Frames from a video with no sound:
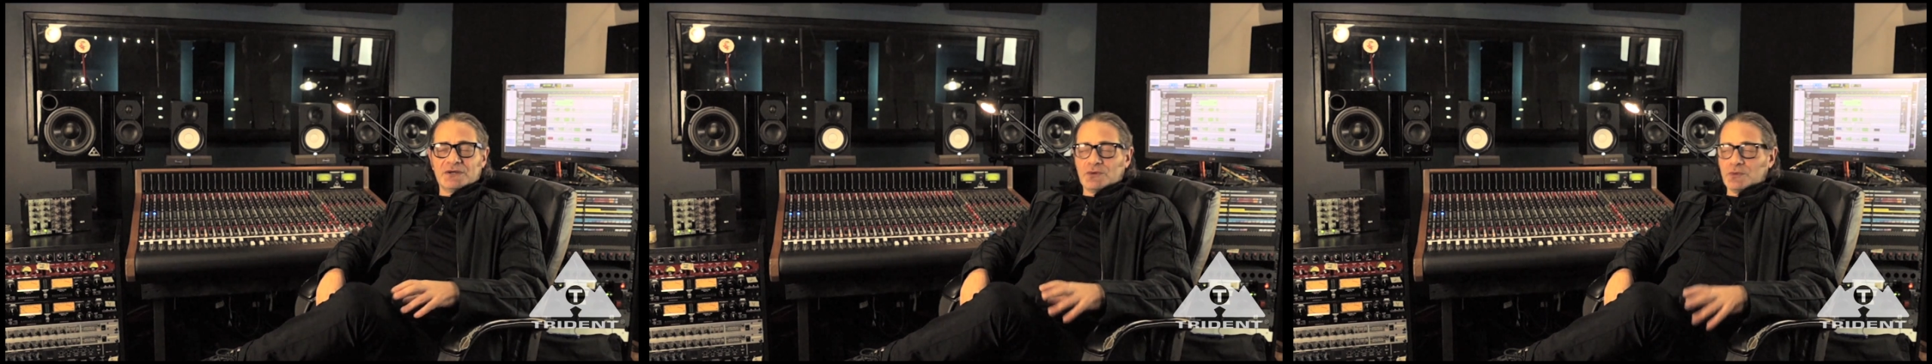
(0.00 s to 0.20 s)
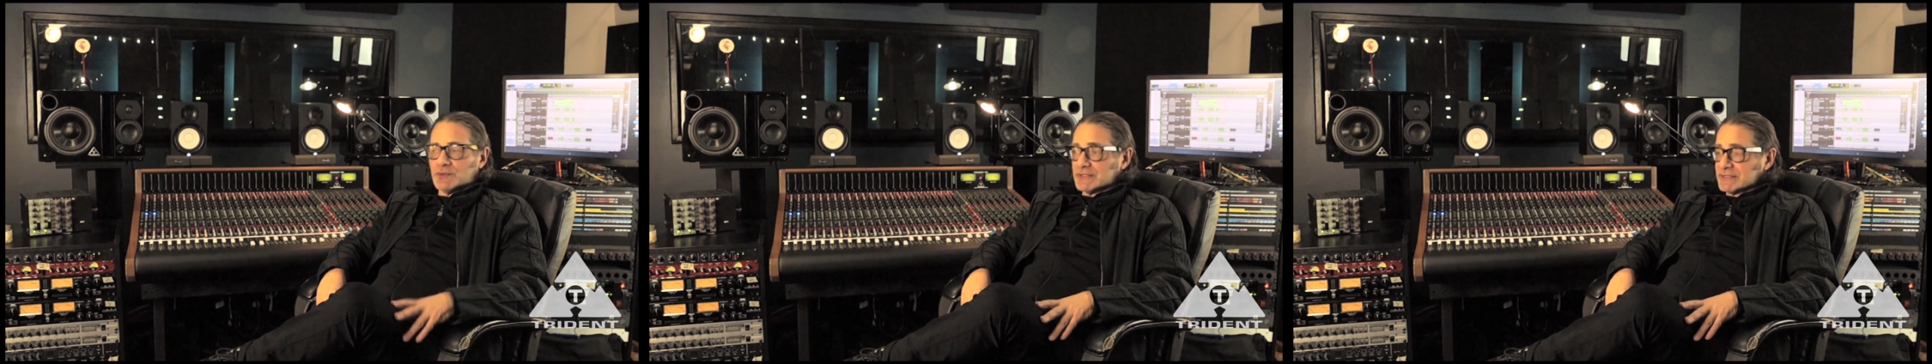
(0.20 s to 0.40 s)

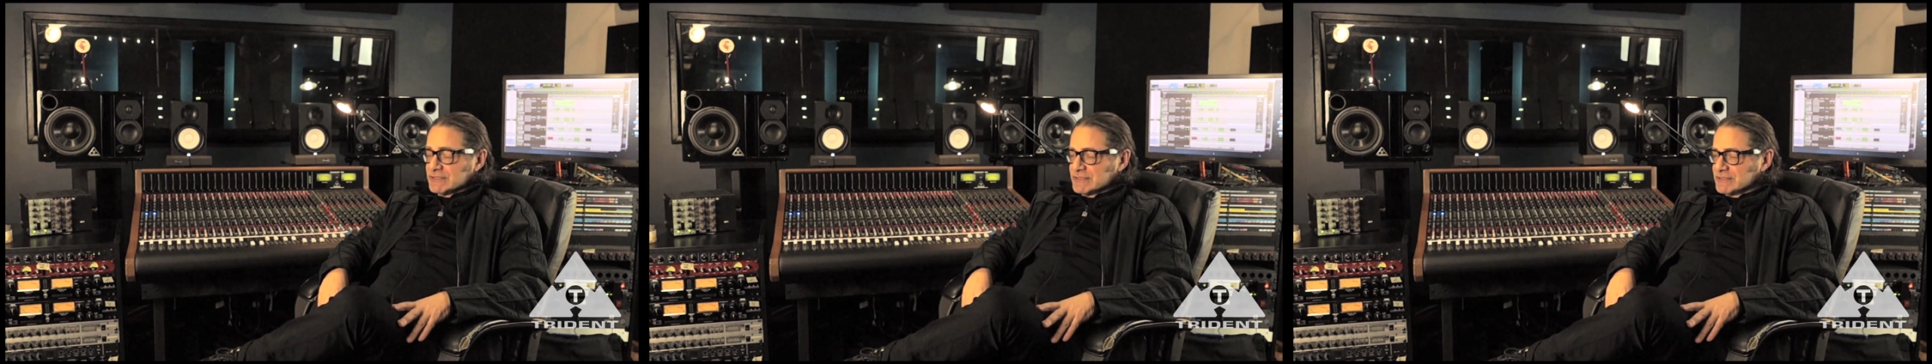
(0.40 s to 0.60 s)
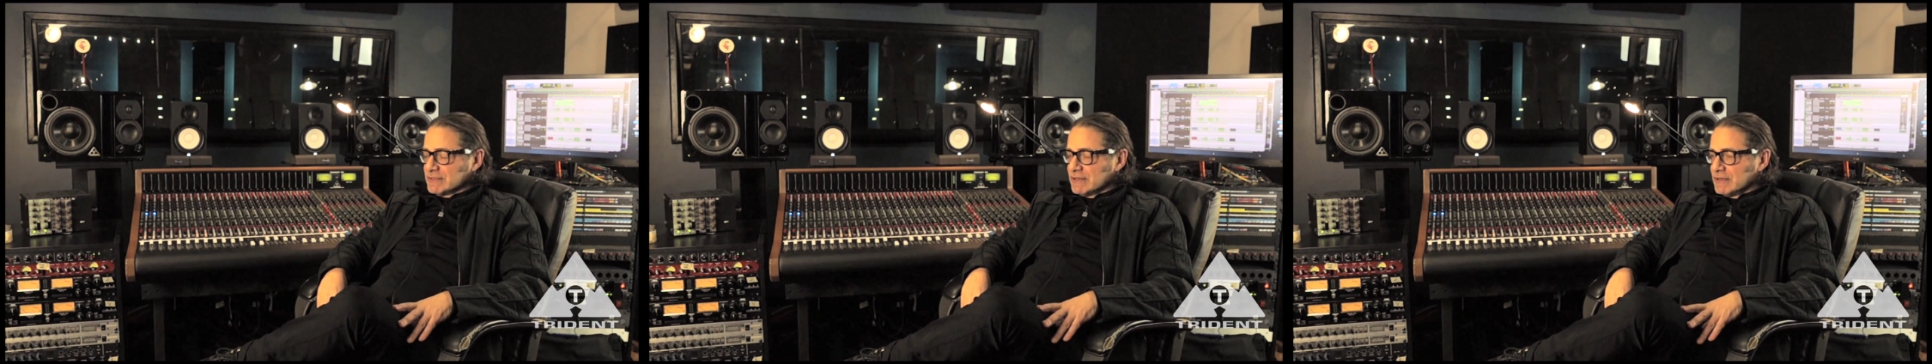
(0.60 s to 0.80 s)

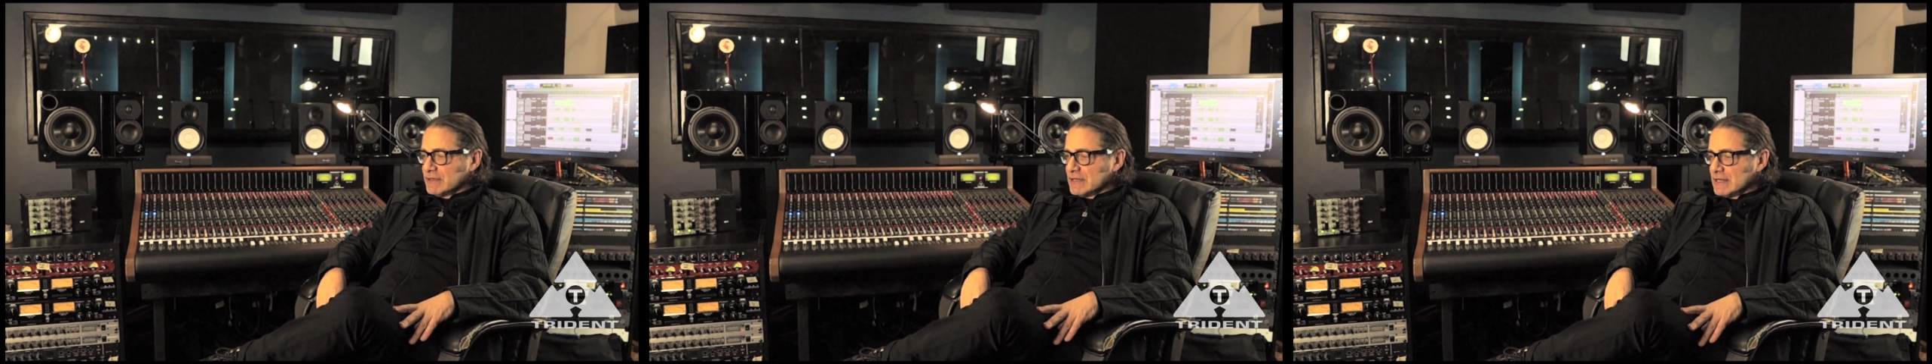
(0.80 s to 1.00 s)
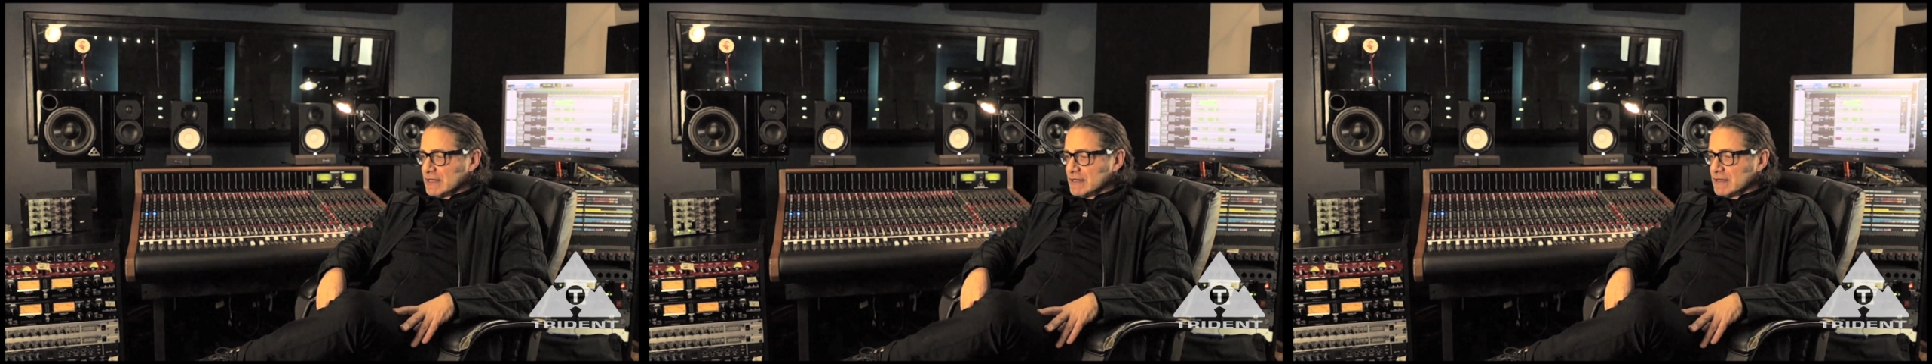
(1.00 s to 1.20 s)
was
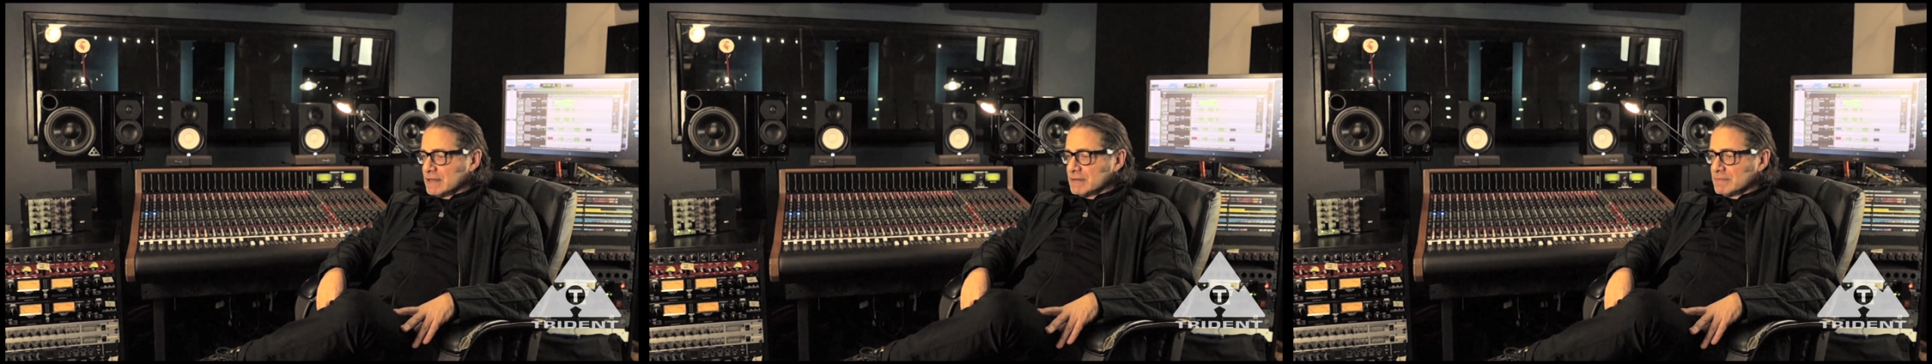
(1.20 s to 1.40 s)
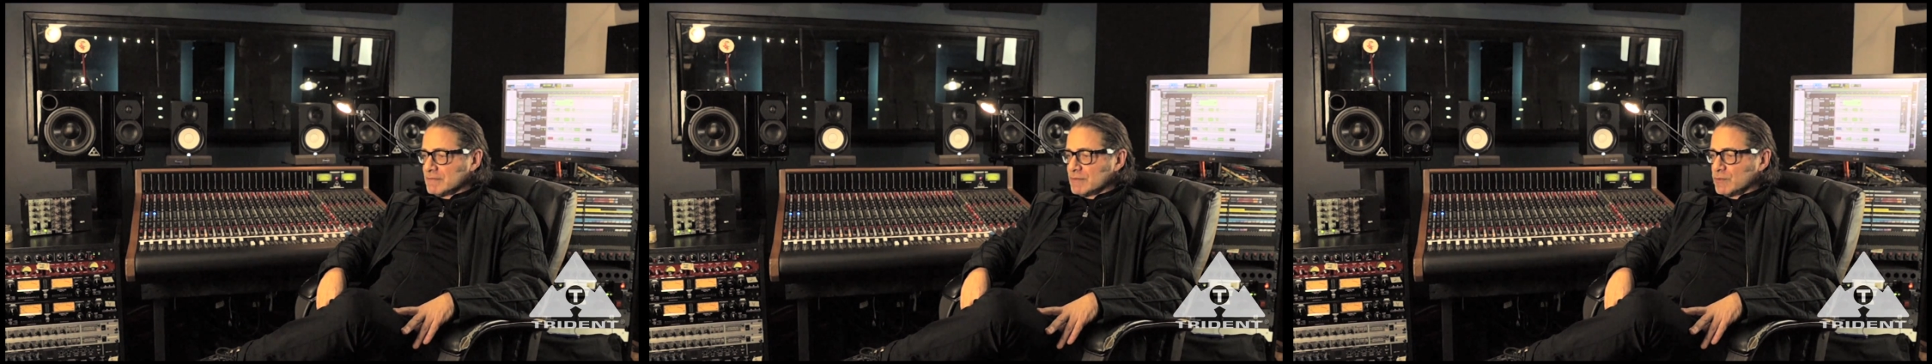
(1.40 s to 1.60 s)

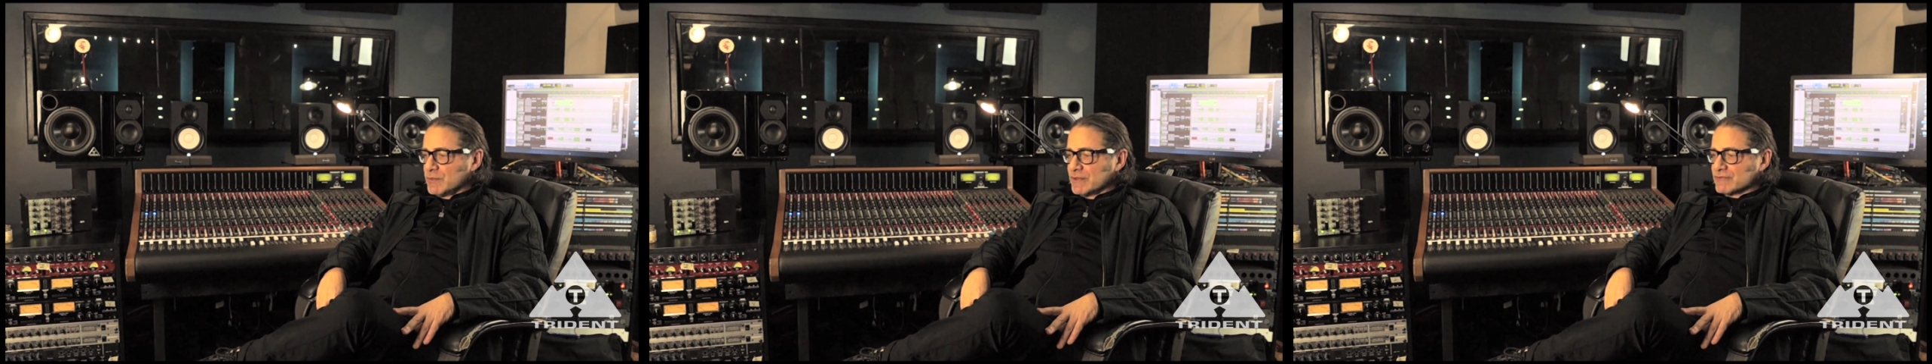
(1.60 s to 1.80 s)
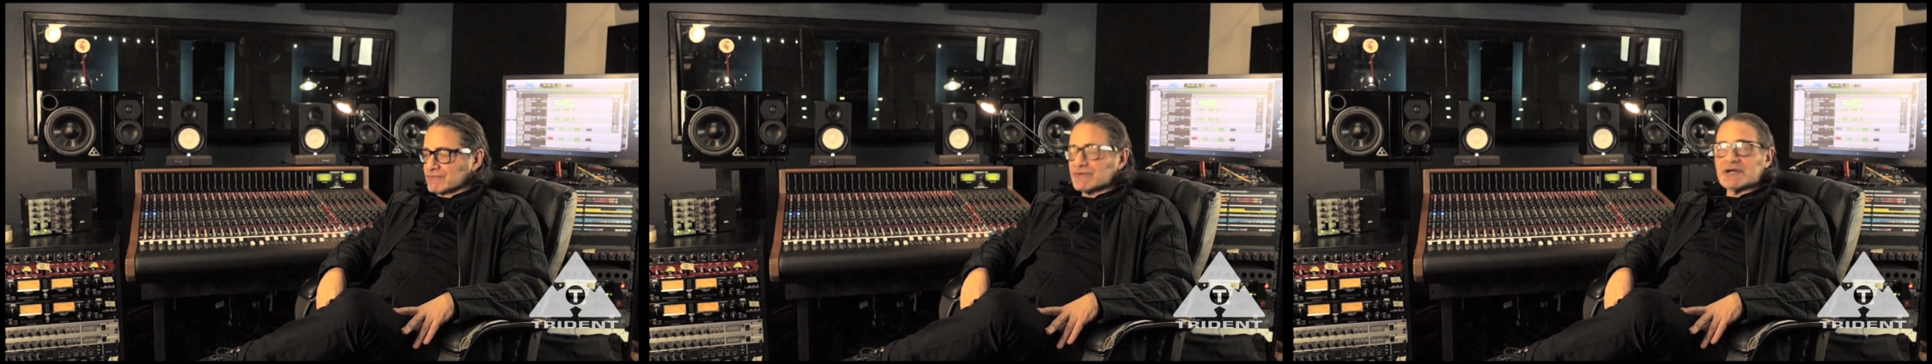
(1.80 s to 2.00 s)
Um,
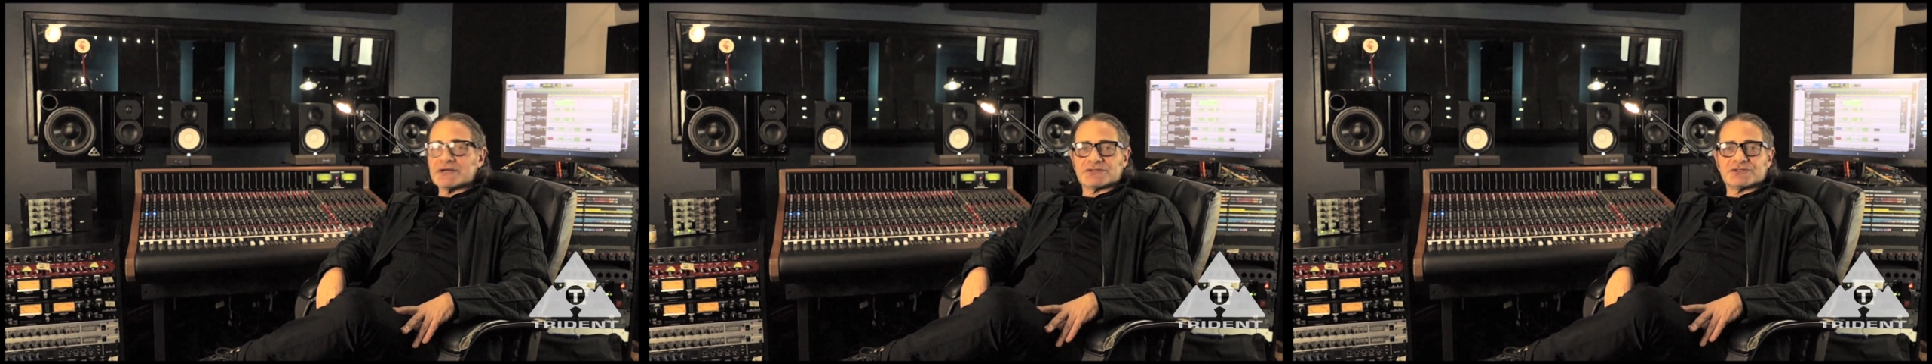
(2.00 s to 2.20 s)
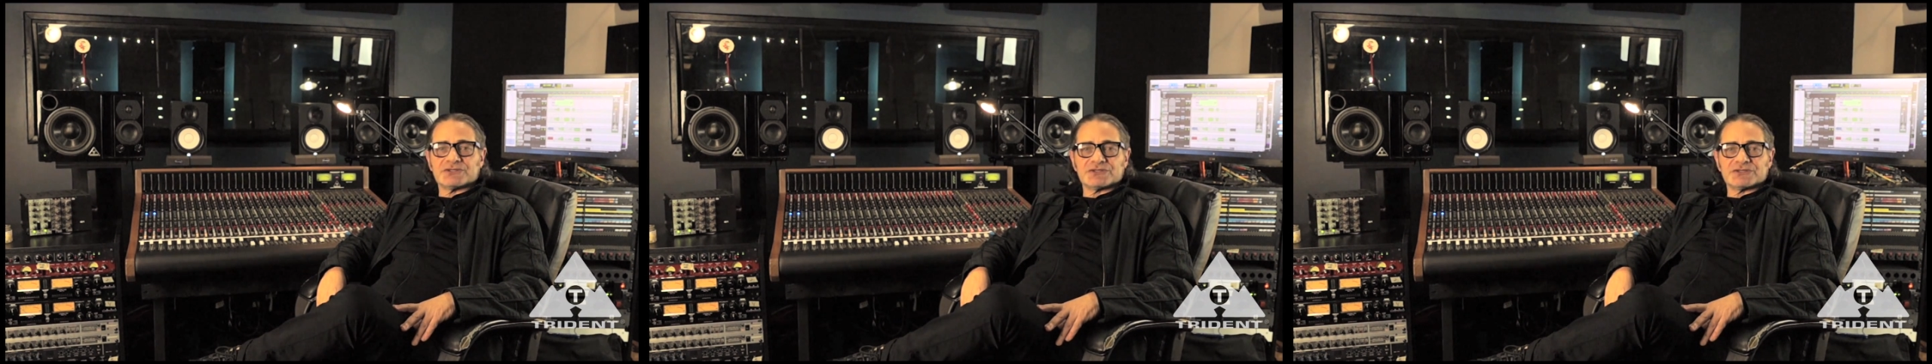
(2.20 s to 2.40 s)
with
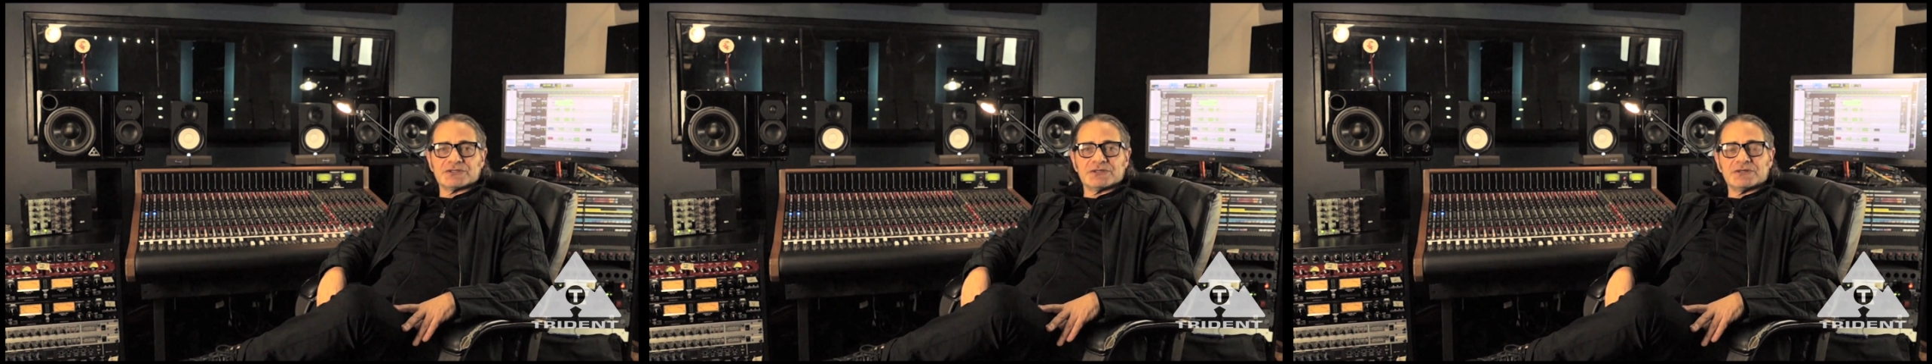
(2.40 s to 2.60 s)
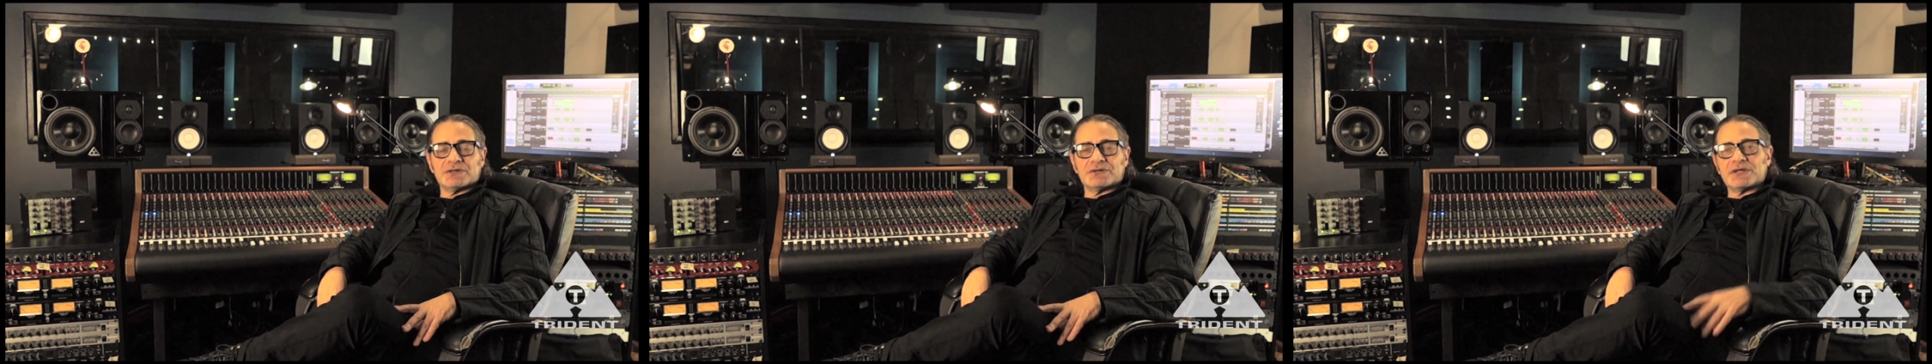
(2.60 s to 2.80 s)
Rush
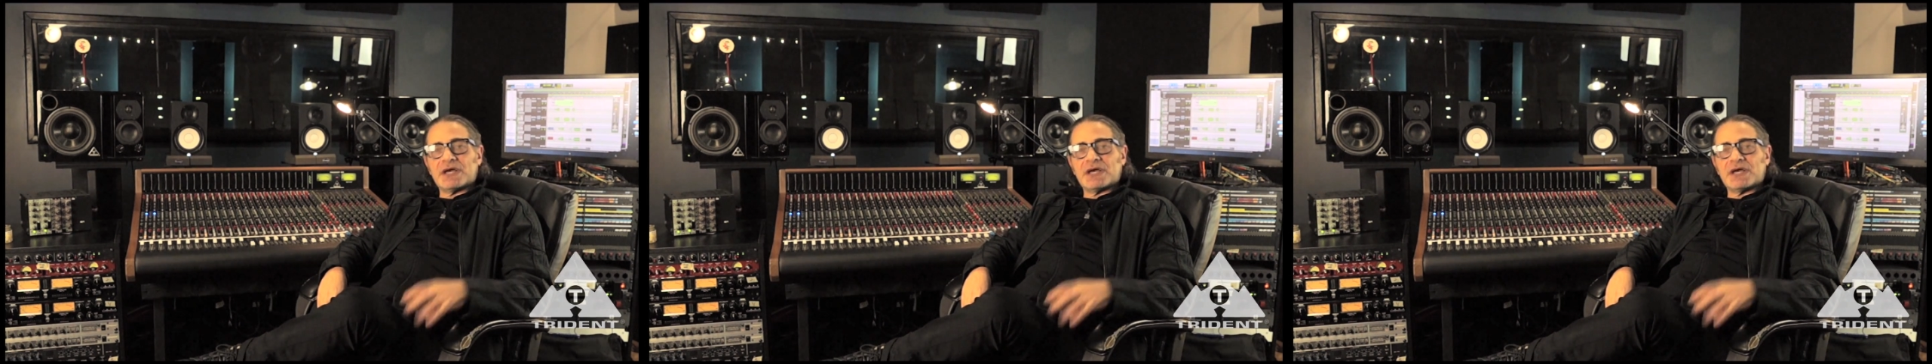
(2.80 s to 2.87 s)
on